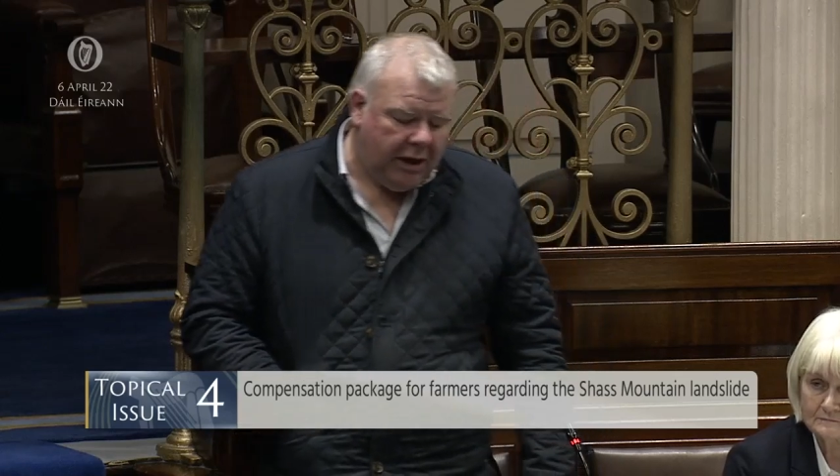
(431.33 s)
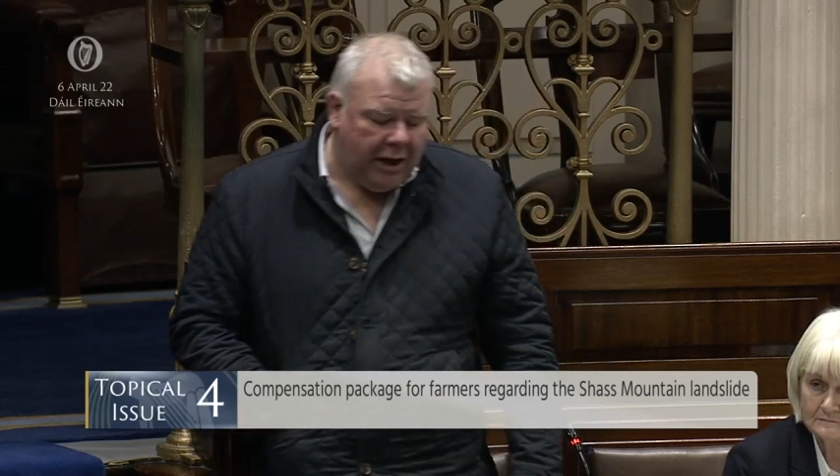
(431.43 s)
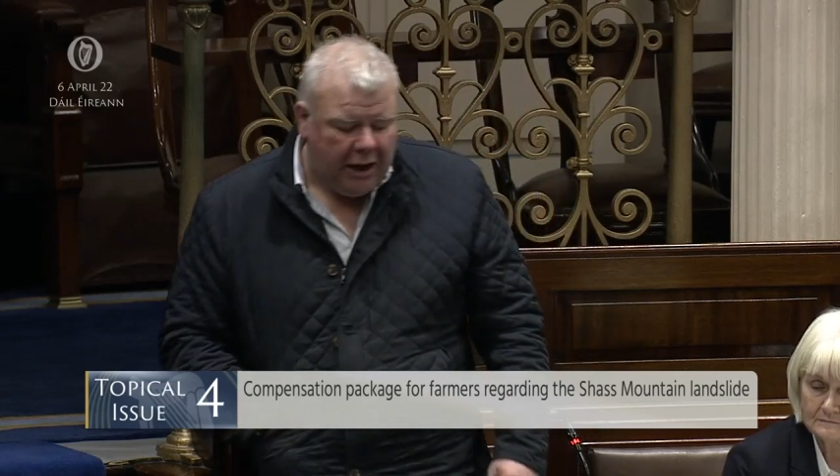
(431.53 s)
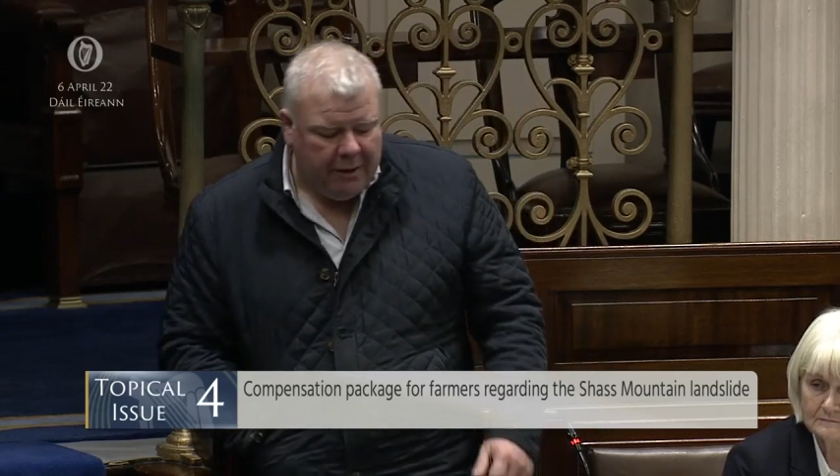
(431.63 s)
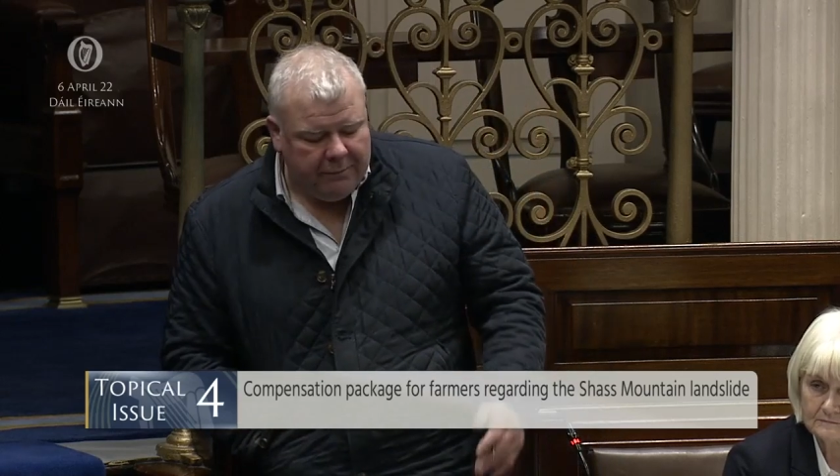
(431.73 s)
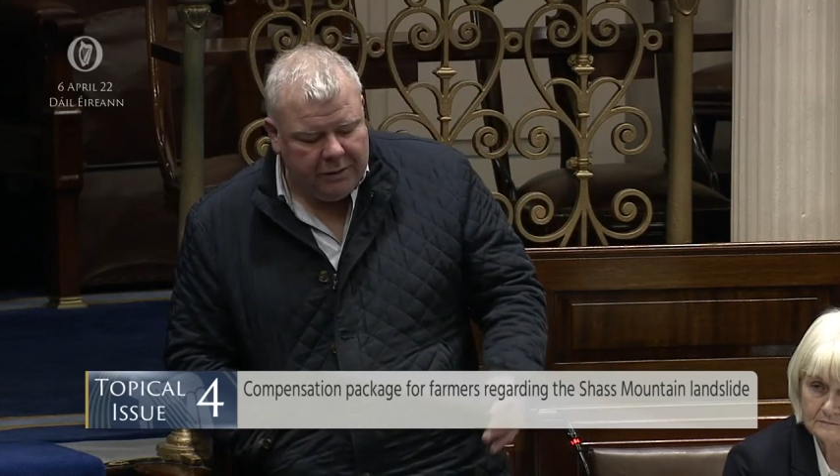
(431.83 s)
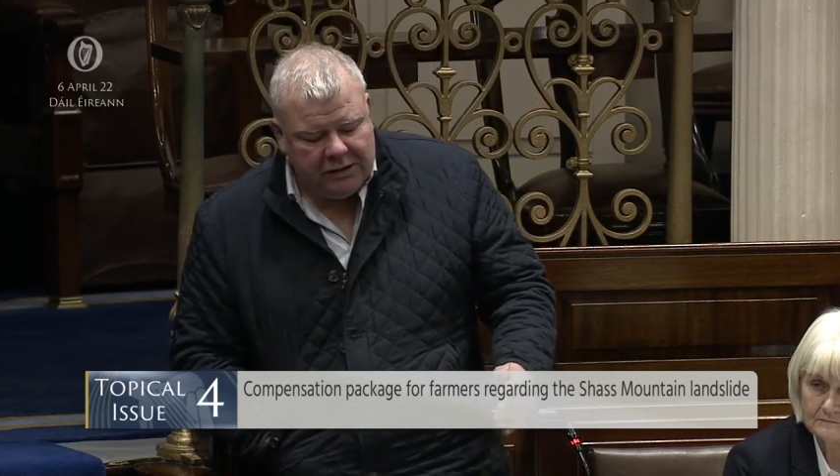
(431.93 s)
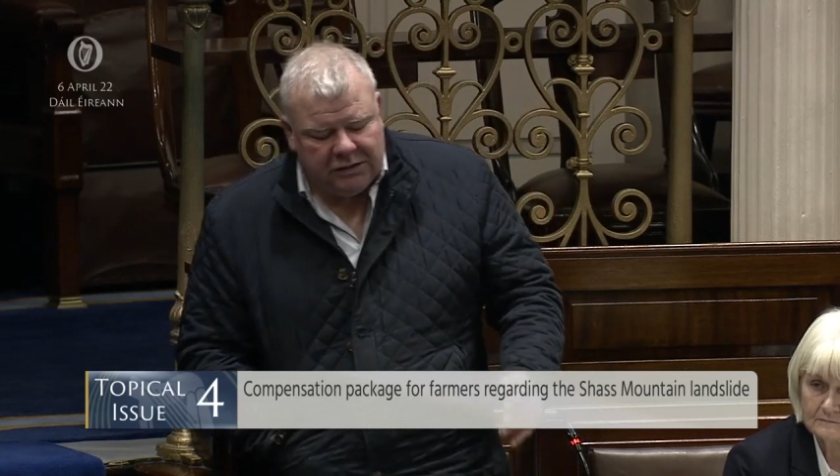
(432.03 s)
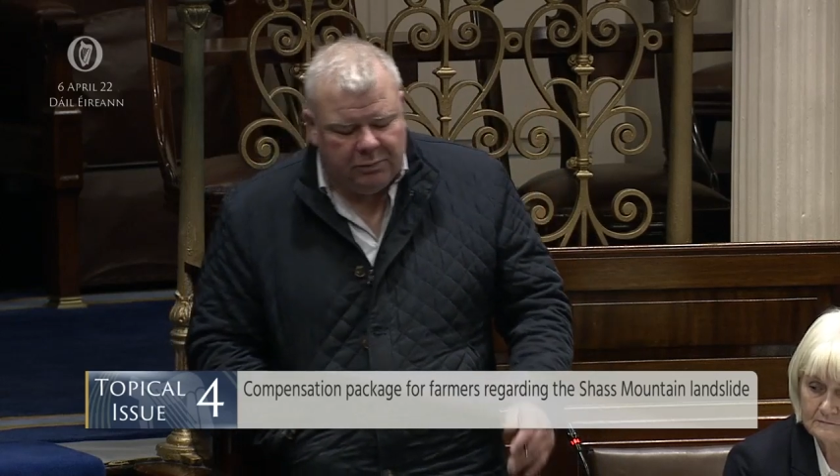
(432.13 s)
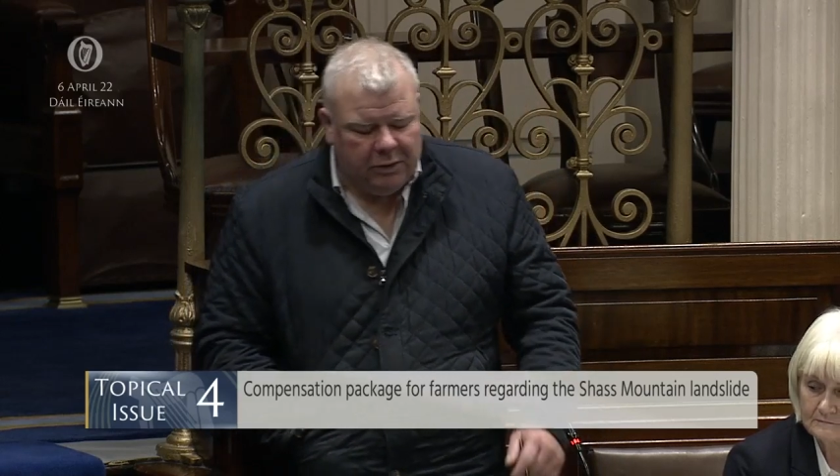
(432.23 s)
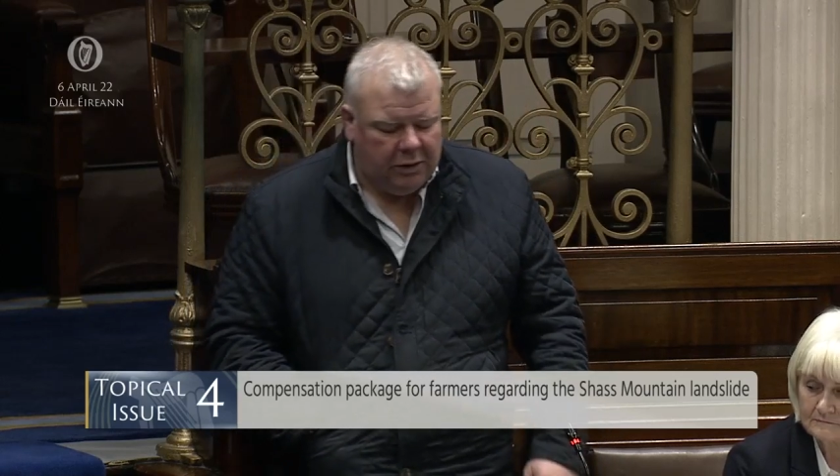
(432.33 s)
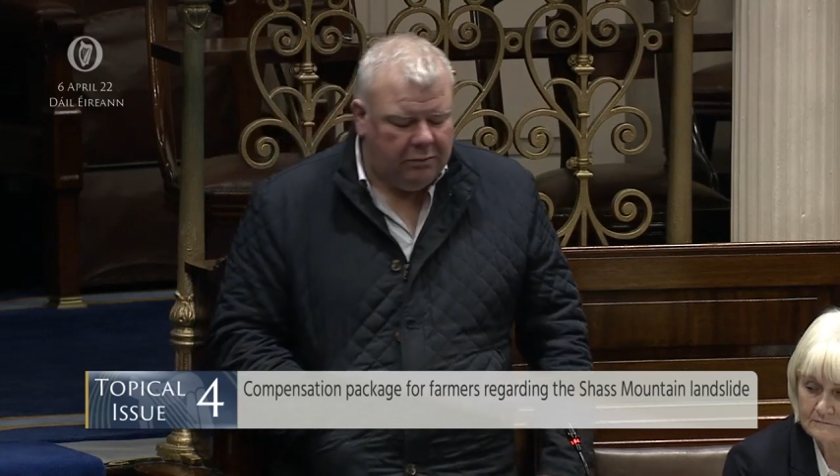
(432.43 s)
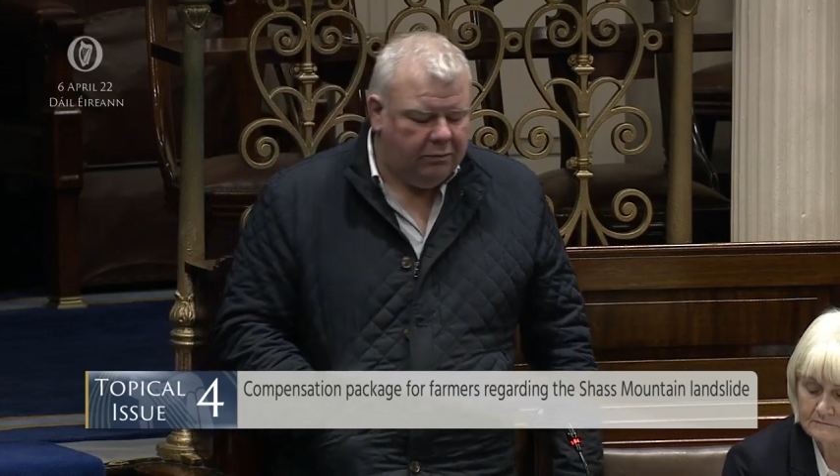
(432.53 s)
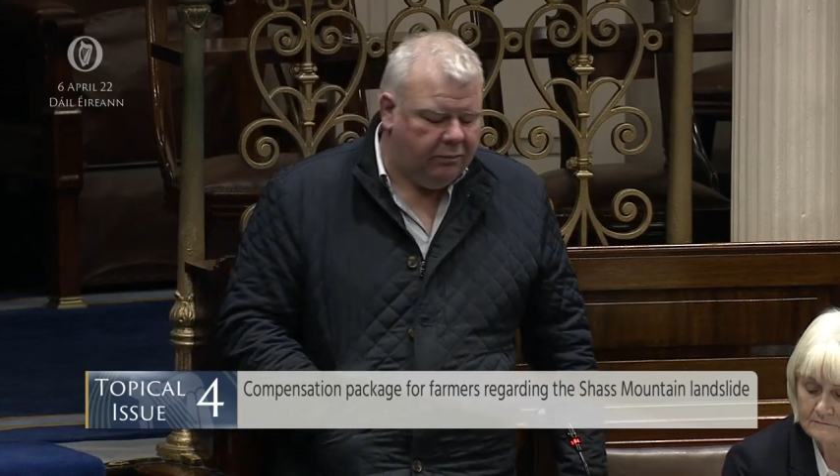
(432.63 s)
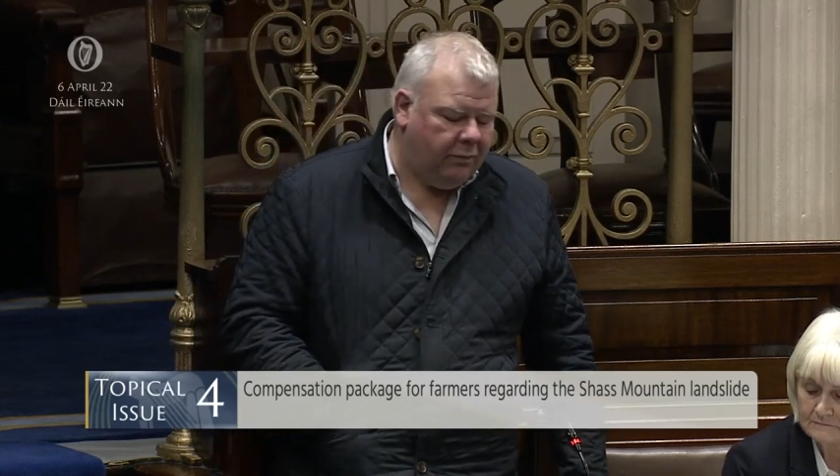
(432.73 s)
um, needs to be
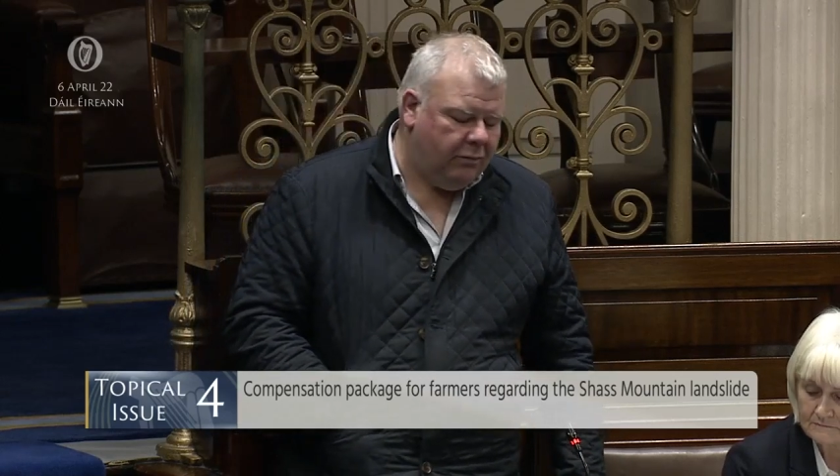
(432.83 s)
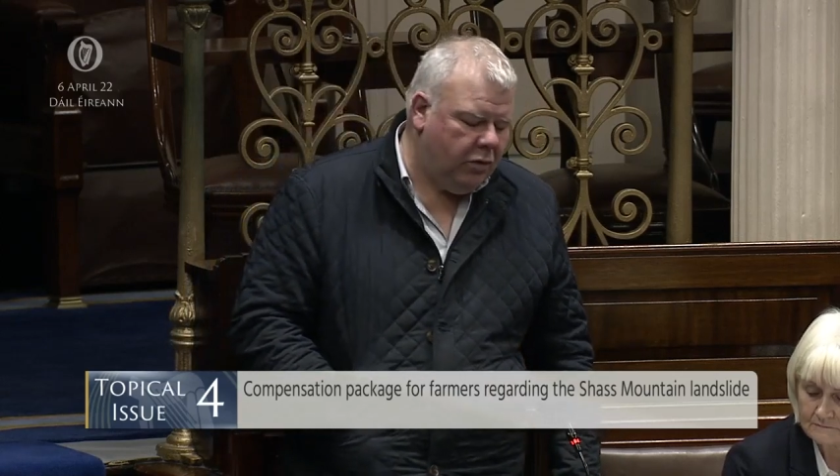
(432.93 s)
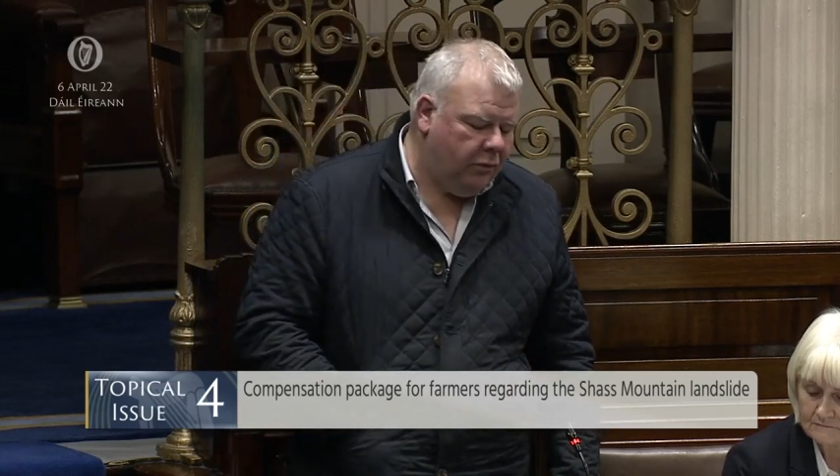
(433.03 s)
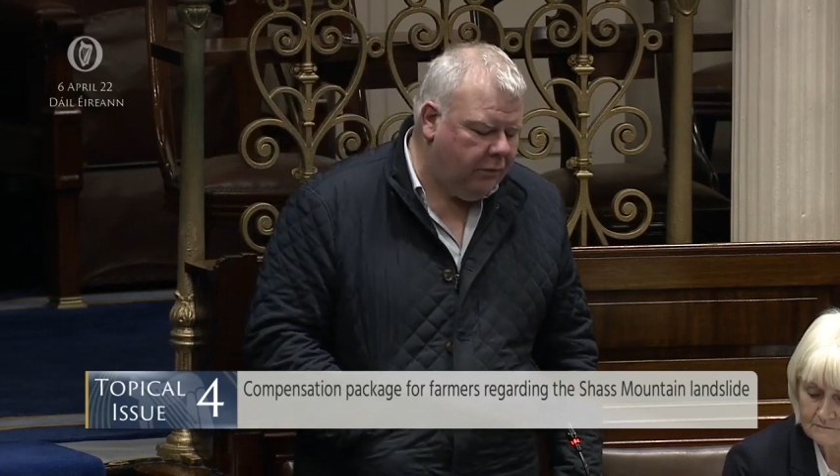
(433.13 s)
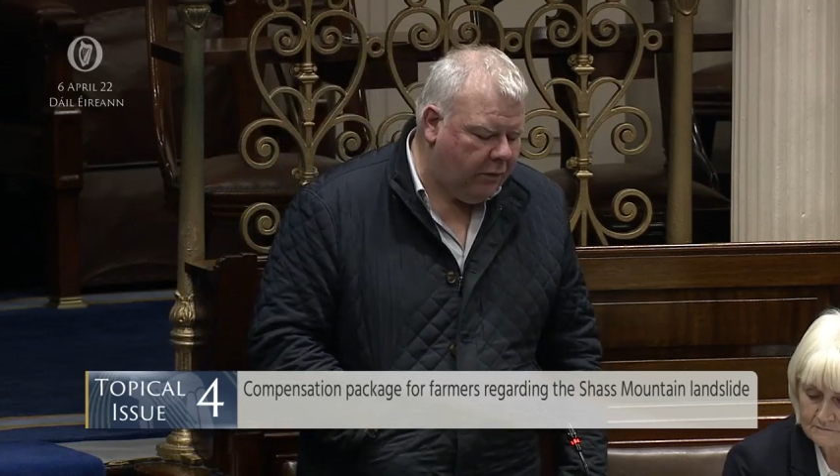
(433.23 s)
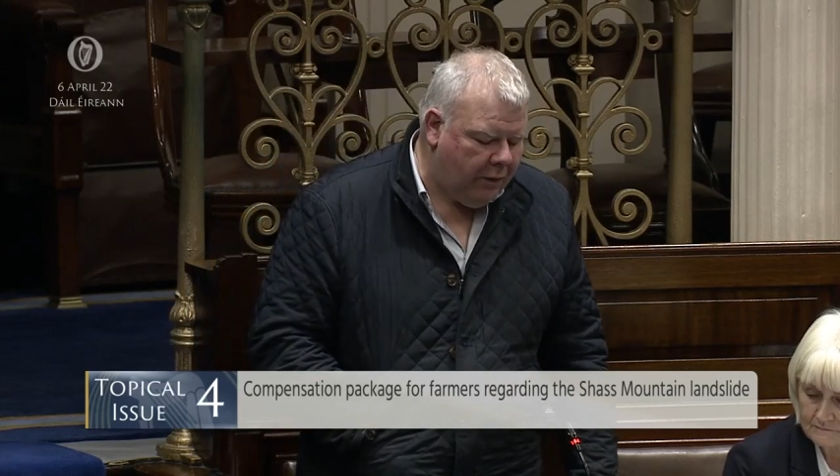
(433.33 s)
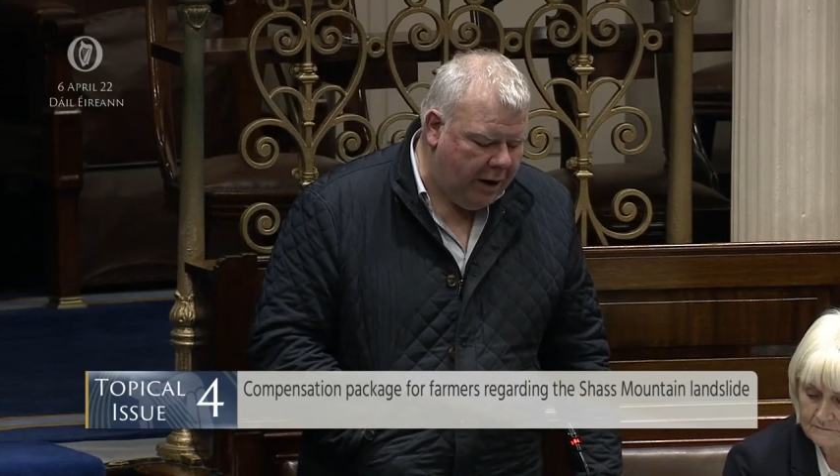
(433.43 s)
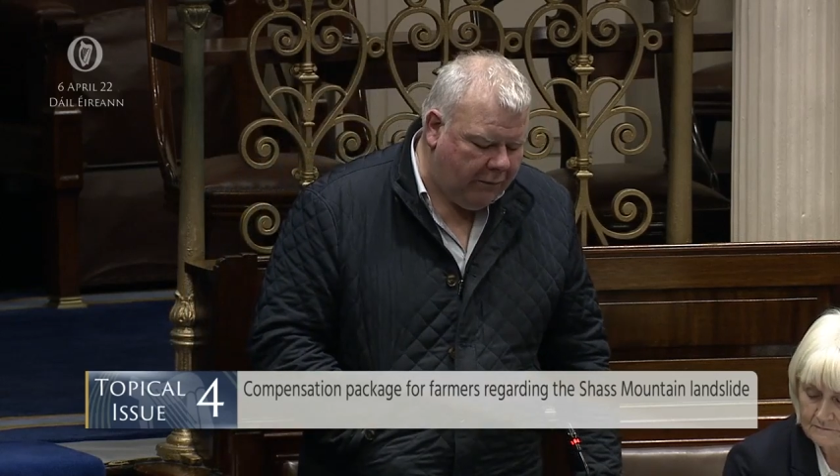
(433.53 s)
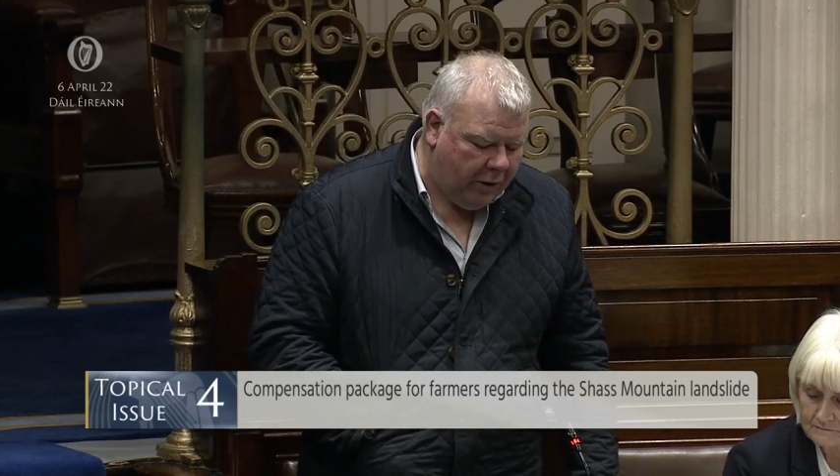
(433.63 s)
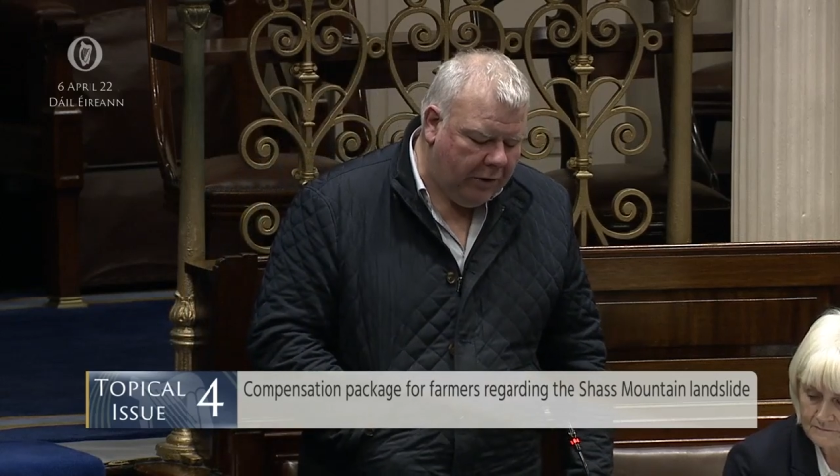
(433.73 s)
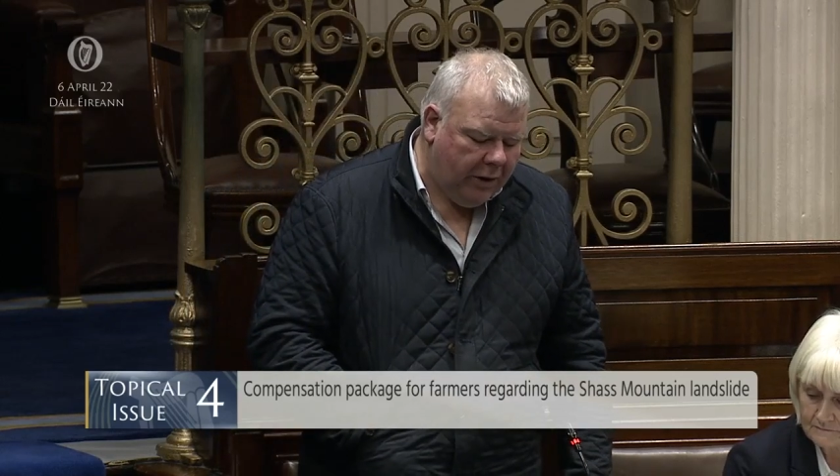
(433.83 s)
moved or whatever.